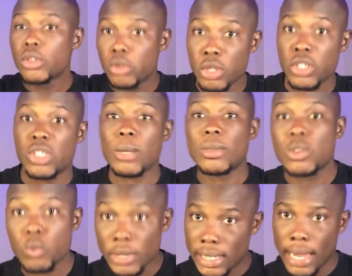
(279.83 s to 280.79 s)
doing
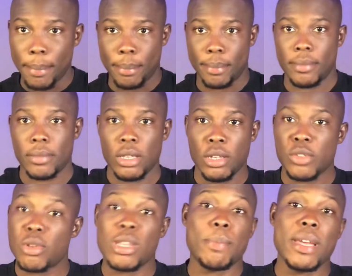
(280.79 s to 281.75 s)
something with them.
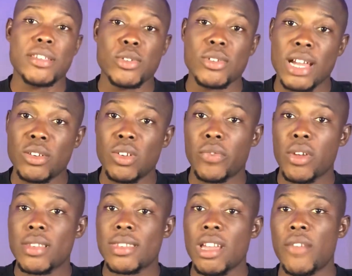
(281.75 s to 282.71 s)
So the best thing you can do for
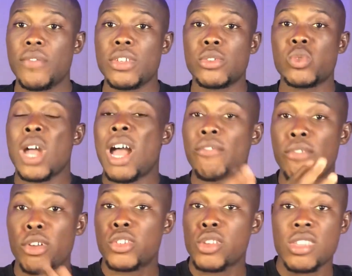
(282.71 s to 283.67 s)
yourself is to
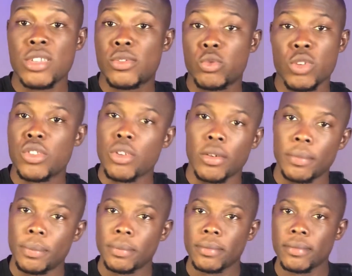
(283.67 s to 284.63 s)
avoid such a situation.
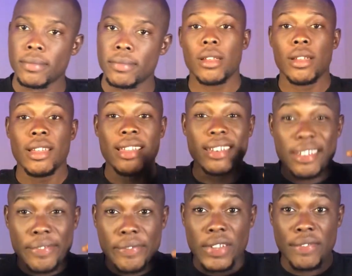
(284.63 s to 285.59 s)

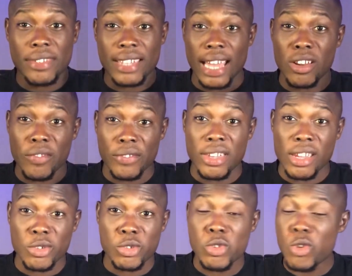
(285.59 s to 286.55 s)
The fifth kind of
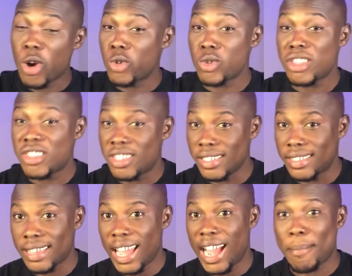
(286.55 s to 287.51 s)
girls who always
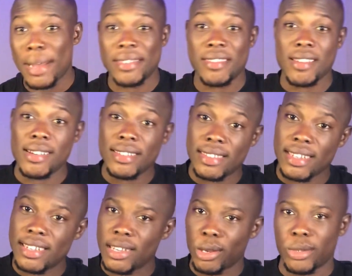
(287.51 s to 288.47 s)
cheat are materialistic
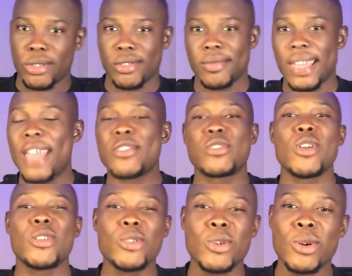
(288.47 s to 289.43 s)
girls. As you
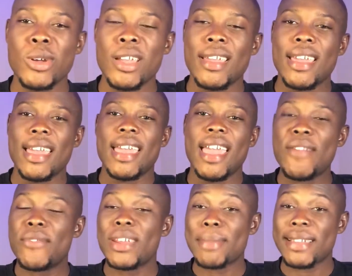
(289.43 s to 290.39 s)
all know,
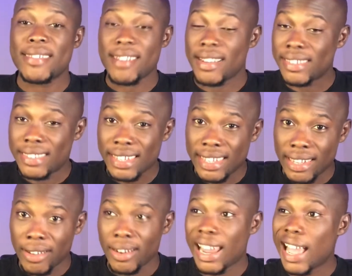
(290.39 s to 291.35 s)
every materialistic
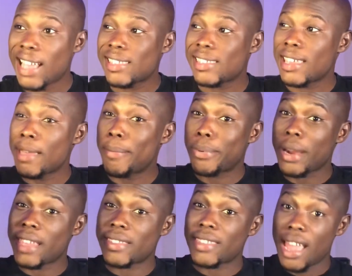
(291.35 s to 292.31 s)
girl has a
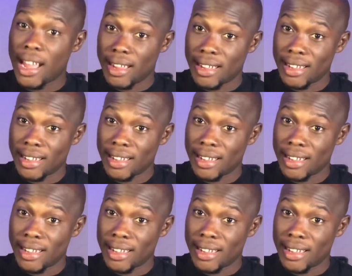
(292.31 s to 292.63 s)
price tag.